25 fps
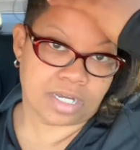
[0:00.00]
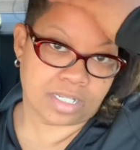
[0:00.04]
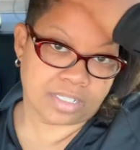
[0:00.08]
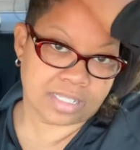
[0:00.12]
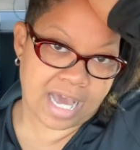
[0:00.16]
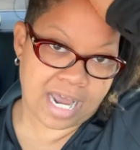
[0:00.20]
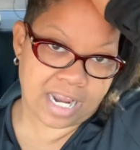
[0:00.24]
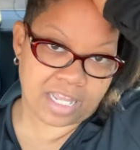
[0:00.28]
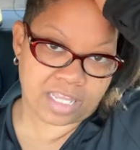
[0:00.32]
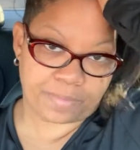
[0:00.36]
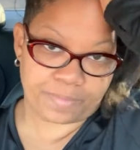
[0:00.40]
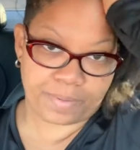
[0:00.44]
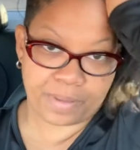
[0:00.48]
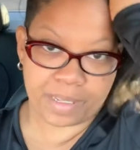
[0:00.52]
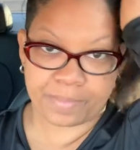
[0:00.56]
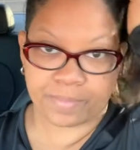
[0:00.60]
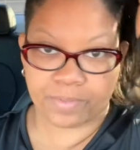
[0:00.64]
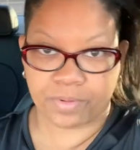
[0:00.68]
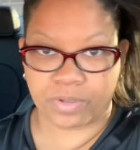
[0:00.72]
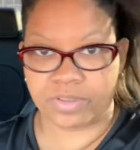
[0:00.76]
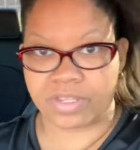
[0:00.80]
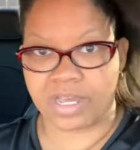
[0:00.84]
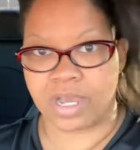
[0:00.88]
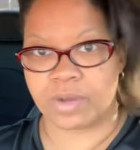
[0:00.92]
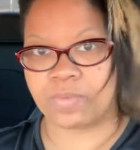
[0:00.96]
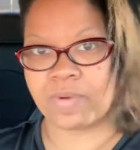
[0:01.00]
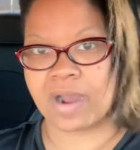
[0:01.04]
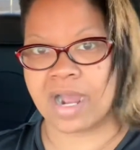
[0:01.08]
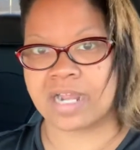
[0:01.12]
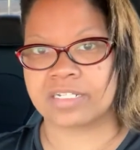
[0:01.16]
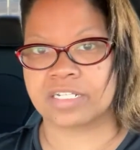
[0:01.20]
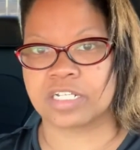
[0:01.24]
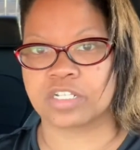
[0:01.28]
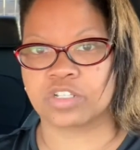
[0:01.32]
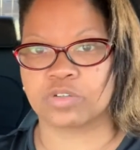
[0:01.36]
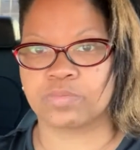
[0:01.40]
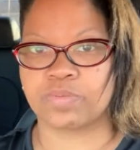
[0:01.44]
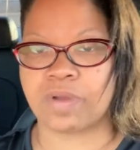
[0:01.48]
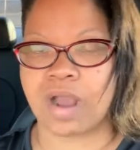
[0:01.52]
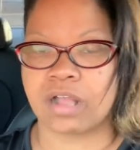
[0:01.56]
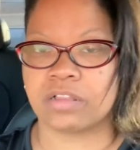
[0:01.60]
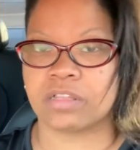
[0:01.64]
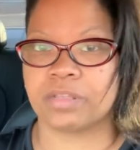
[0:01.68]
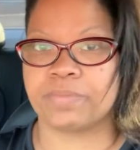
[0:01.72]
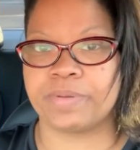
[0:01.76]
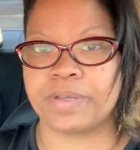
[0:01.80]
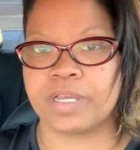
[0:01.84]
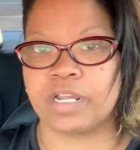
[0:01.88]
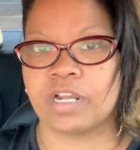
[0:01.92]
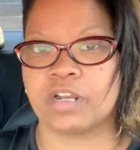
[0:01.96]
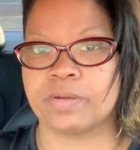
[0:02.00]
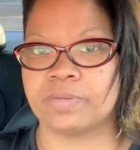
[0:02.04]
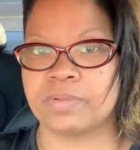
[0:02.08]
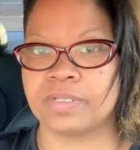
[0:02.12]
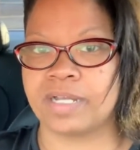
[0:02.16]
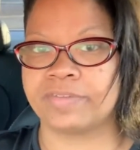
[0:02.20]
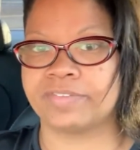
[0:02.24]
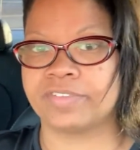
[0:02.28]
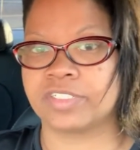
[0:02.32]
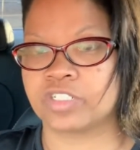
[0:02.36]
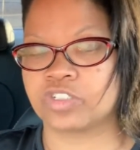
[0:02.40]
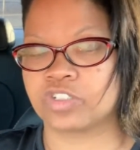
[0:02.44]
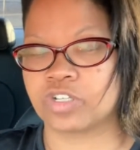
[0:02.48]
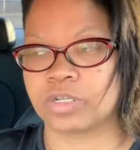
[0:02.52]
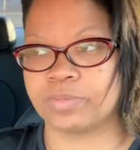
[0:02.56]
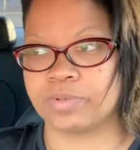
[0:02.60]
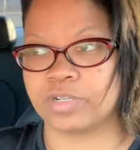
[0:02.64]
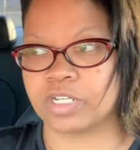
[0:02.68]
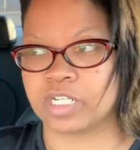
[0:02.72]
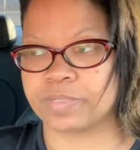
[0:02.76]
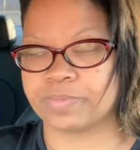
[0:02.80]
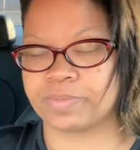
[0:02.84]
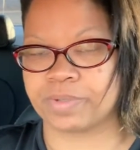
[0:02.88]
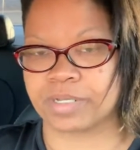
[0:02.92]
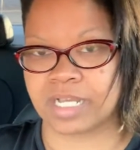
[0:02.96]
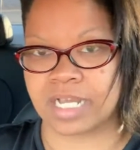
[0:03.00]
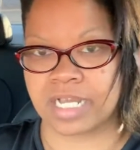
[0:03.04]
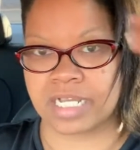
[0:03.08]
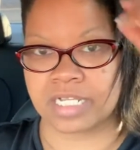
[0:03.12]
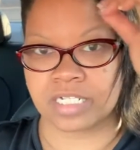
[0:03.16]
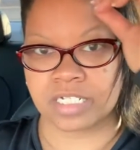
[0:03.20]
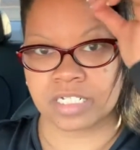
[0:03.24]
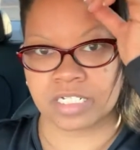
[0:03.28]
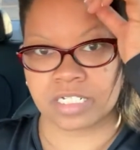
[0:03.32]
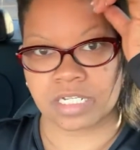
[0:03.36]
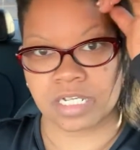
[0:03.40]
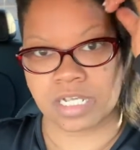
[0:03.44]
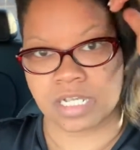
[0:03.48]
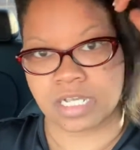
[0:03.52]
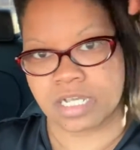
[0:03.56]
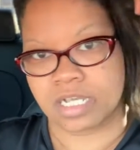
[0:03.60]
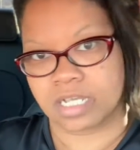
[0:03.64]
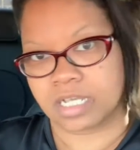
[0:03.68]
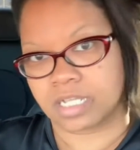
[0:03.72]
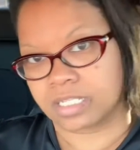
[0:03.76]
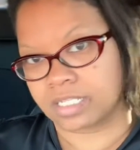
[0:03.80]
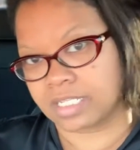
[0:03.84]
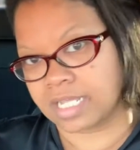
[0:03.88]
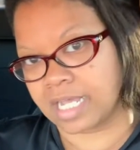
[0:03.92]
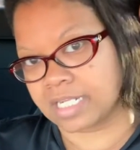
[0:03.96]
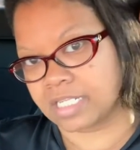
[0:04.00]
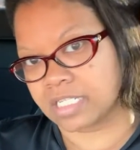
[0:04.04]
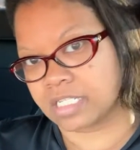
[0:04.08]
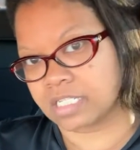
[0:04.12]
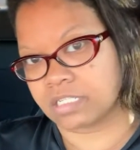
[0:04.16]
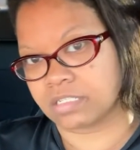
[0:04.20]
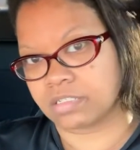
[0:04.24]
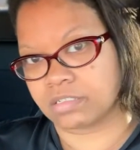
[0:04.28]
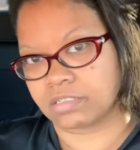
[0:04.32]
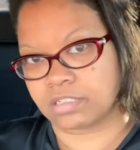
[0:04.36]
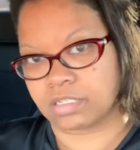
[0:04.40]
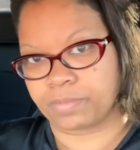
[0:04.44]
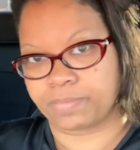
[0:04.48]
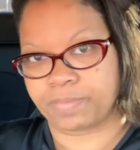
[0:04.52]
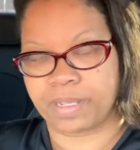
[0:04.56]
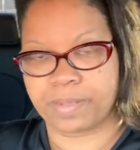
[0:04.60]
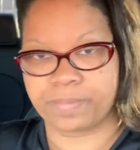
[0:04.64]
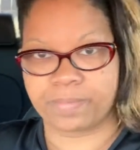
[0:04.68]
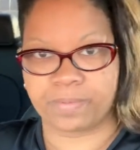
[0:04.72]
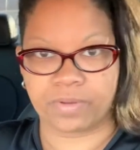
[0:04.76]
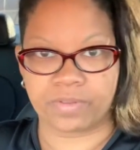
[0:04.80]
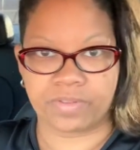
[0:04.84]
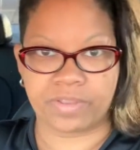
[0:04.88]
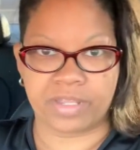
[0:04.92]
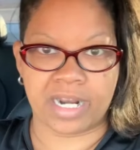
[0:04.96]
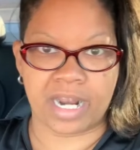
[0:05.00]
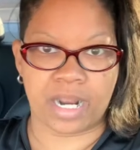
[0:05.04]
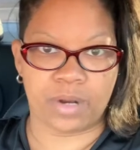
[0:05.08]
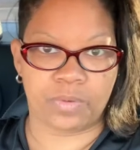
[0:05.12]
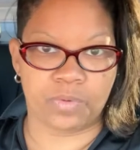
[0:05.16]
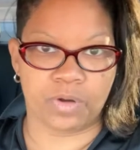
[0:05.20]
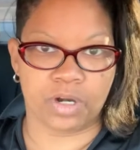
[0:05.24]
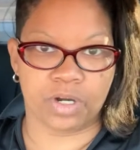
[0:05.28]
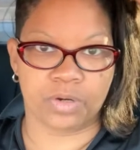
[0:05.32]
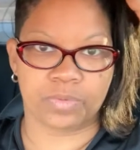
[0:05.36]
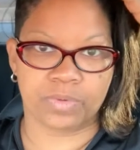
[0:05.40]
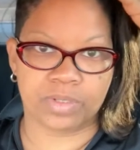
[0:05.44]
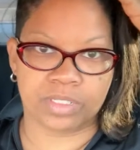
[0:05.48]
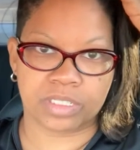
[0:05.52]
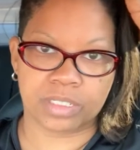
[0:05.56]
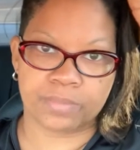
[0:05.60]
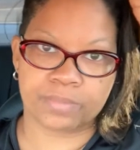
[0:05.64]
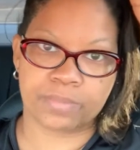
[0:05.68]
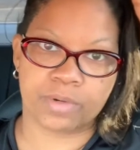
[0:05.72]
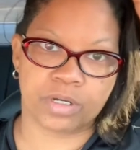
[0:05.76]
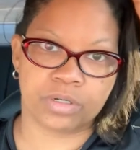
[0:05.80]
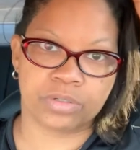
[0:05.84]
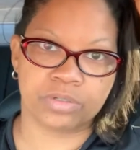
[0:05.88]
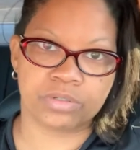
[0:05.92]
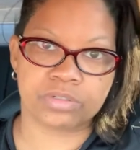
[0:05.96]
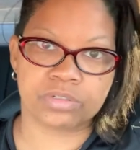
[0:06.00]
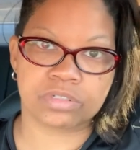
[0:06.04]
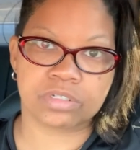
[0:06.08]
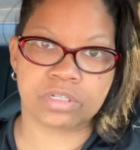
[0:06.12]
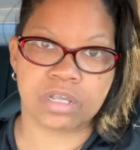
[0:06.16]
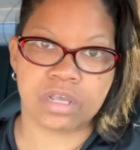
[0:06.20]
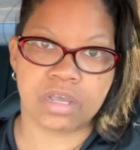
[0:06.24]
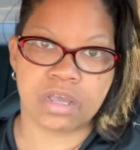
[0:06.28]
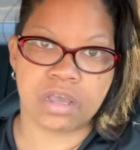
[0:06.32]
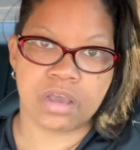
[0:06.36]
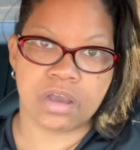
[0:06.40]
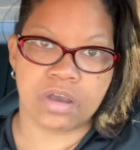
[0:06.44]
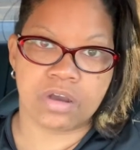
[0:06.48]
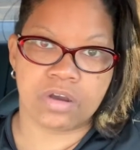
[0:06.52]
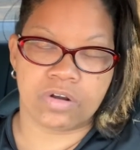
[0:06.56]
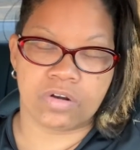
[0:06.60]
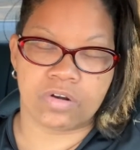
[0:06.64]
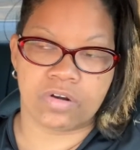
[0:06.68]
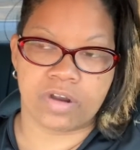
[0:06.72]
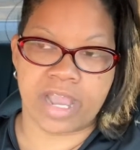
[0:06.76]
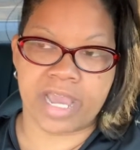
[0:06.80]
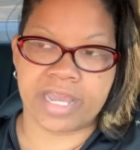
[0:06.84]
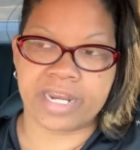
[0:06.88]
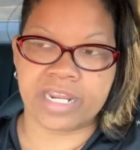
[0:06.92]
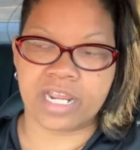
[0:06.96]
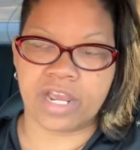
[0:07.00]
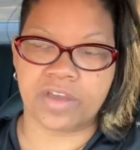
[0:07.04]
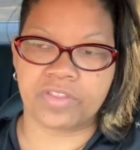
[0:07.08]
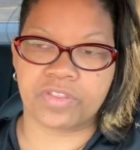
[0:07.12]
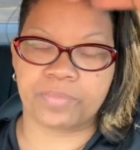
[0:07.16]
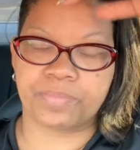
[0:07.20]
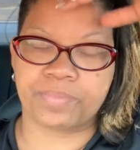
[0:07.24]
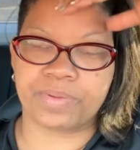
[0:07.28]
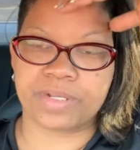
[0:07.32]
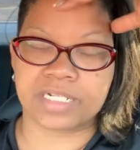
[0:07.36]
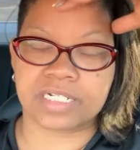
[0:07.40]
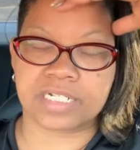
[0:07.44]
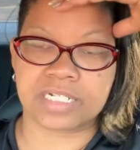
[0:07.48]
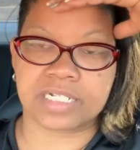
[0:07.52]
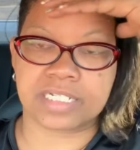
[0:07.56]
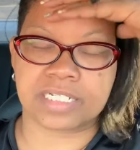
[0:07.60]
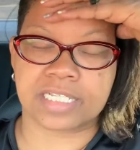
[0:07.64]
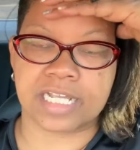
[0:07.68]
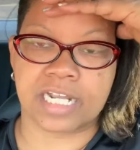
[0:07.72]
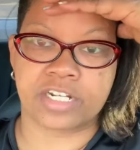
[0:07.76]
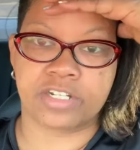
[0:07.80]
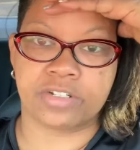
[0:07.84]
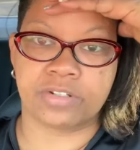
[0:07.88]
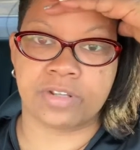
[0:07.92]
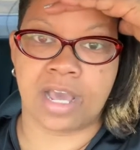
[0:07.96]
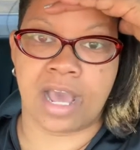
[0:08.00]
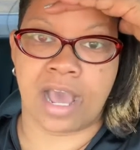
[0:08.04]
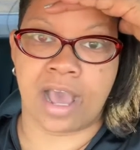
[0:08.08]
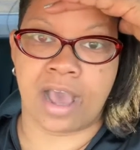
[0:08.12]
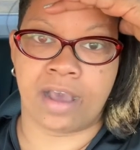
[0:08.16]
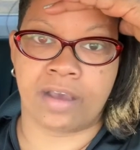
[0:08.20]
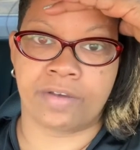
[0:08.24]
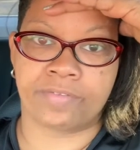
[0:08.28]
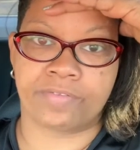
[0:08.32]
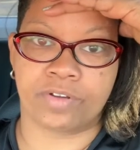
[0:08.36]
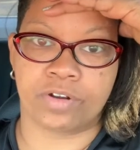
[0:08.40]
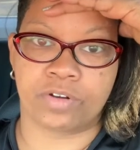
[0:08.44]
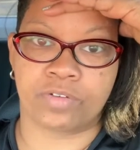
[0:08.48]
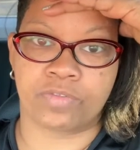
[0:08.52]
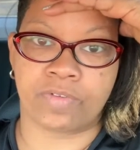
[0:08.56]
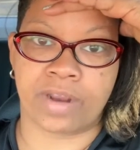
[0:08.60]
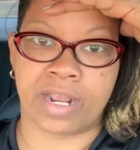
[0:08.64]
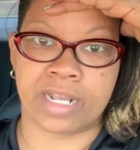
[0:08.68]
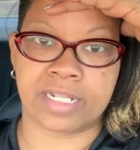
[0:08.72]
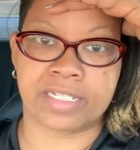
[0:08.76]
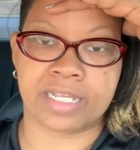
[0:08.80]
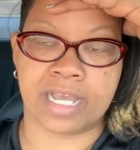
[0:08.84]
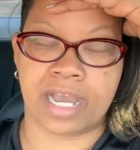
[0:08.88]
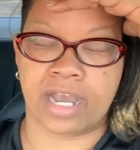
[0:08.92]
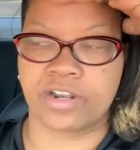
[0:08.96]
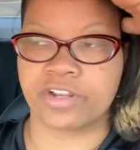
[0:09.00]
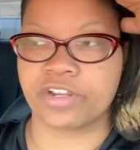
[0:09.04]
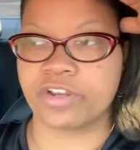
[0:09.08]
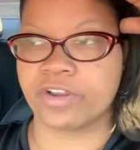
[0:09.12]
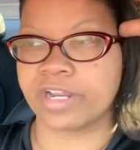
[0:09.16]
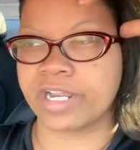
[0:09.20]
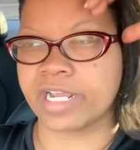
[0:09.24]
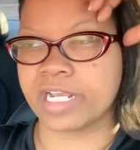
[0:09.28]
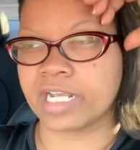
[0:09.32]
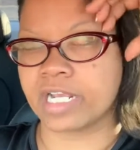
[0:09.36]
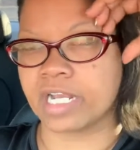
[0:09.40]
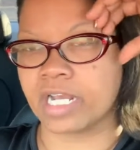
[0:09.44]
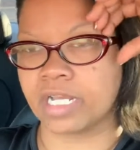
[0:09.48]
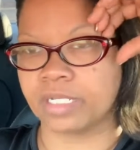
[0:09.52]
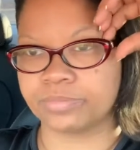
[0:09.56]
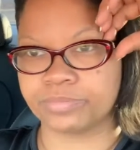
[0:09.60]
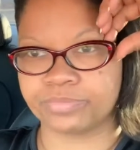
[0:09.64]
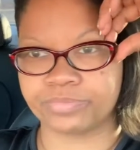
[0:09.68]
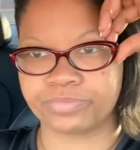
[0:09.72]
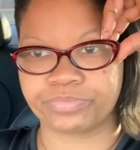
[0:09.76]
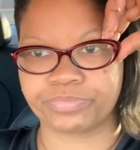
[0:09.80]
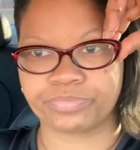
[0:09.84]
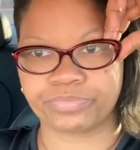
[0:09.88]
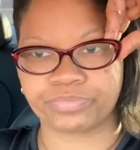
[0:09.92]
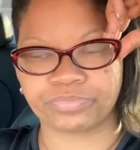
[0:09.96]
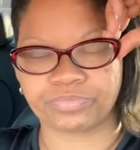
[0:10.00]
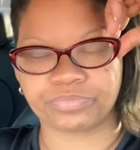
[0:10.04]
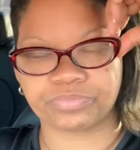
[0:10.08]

a lot of the people that watch this will probably be Herbalife distributors because that's the people that I work with the most or any other business that you have, write down your income